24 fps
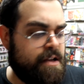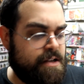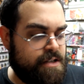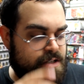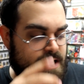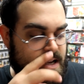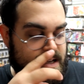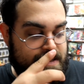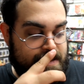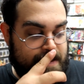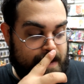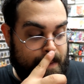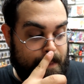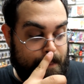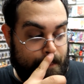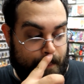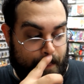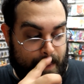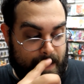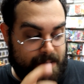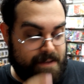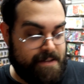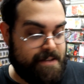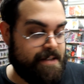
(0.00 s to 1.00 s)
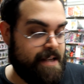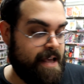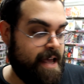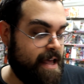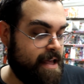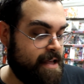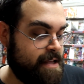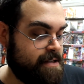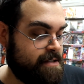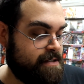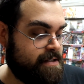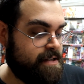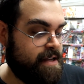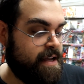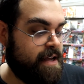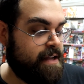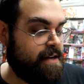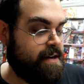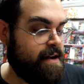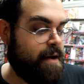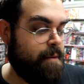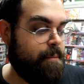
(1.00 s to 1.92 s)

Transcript: Jesse Montez said,